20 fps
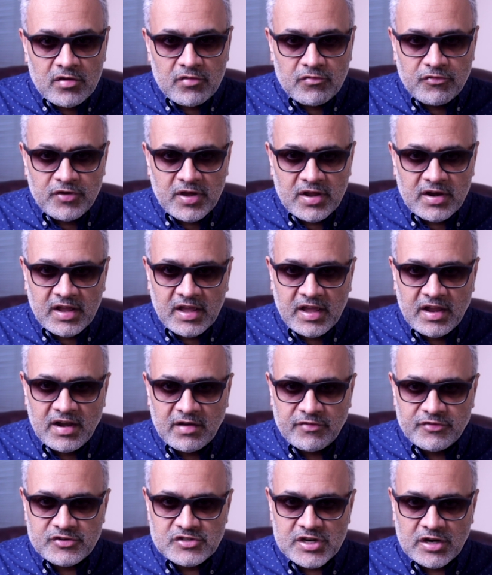where
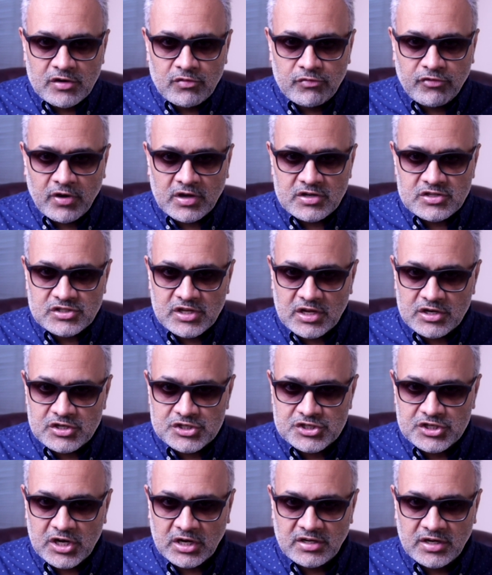inefficient ones are
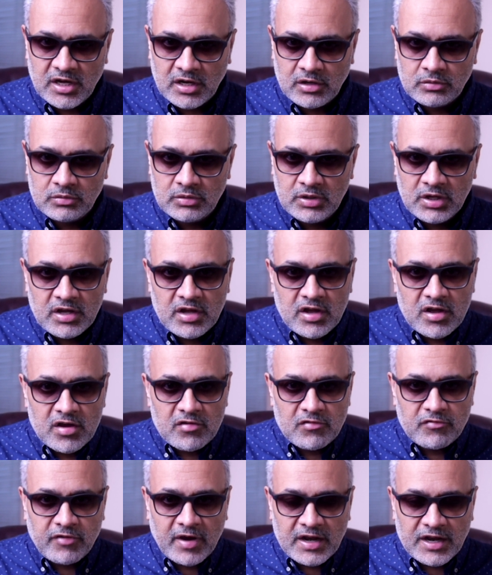shut down
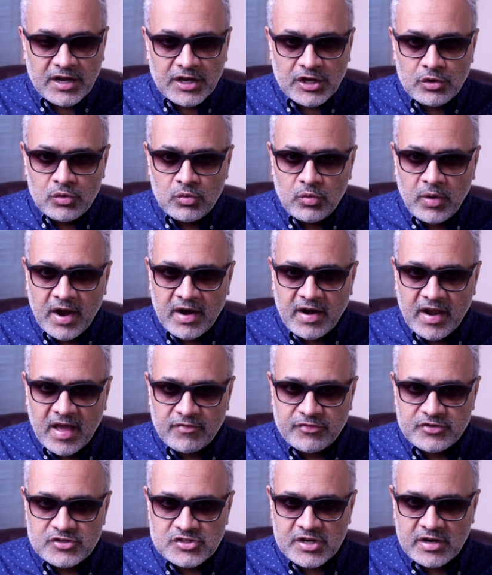while new and
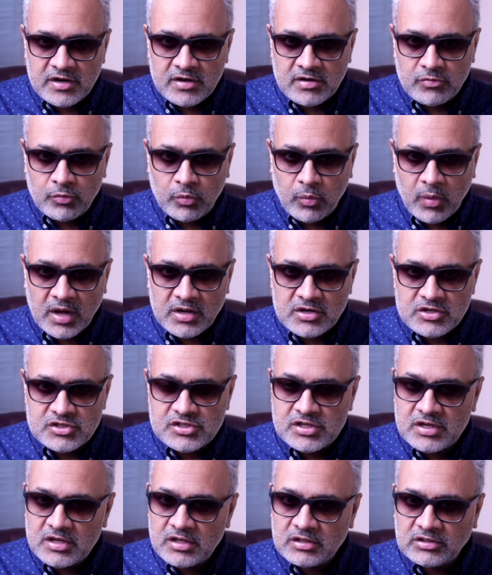efficient
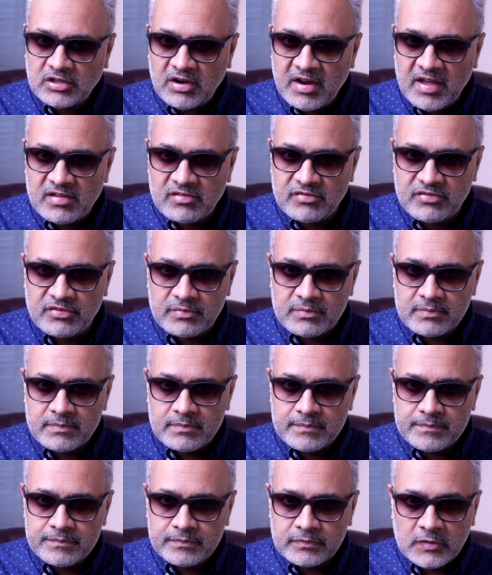ones thrive.
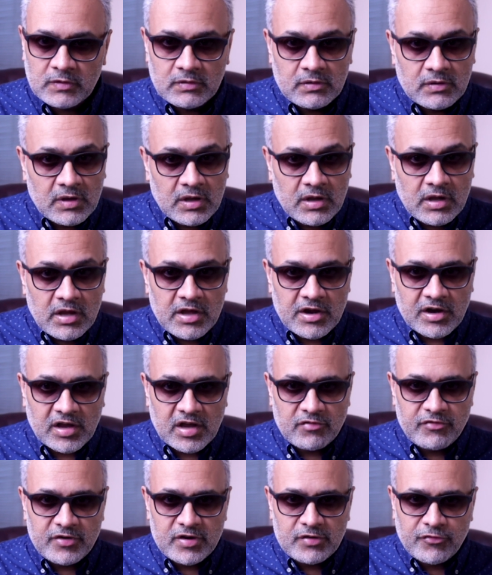
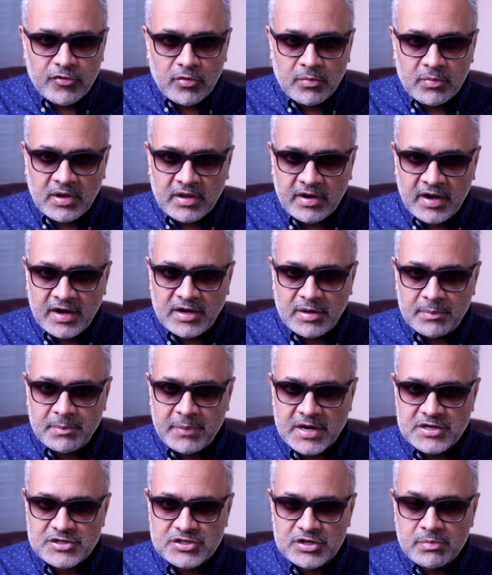Recovery from Great
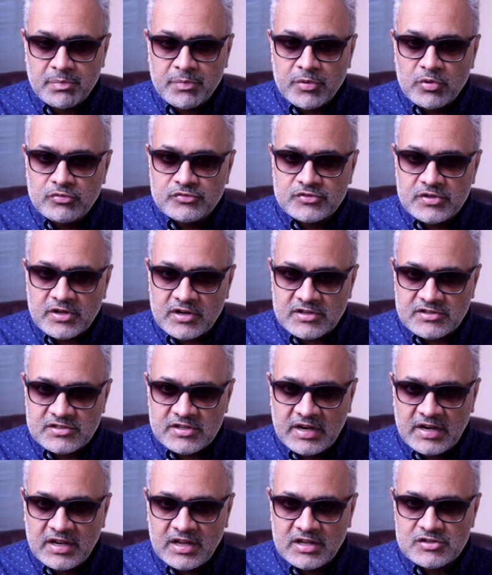Depression proves the
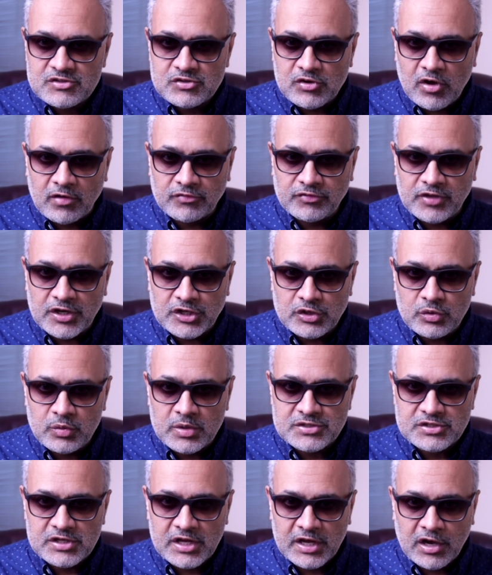resilience of the
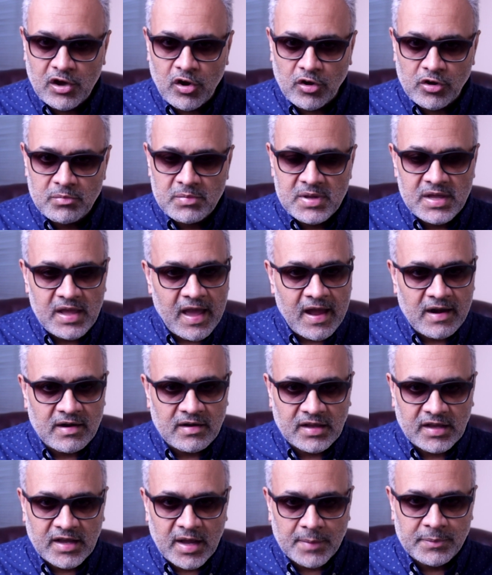US economy
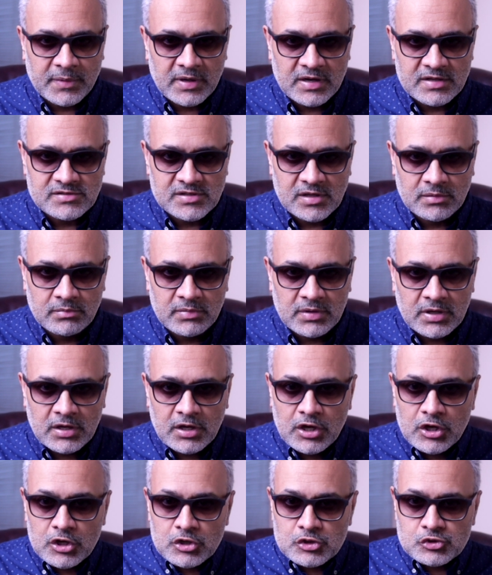and capitalism,
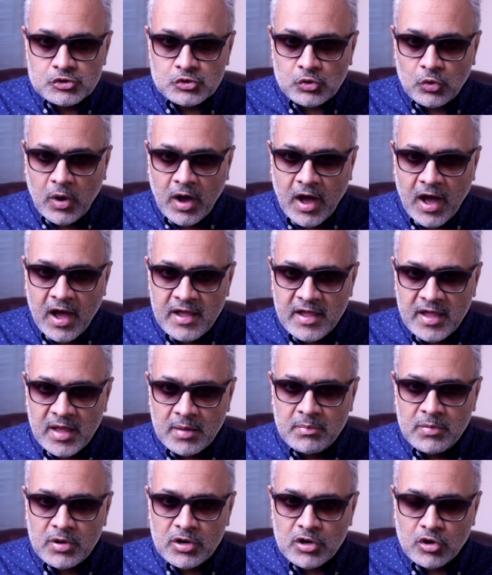so I
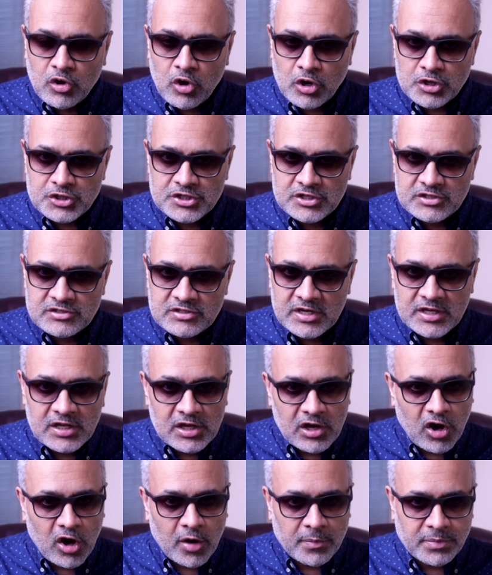am cautiously
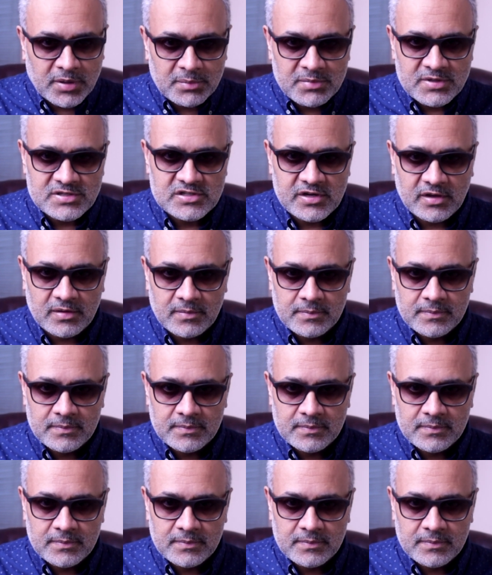optimistic.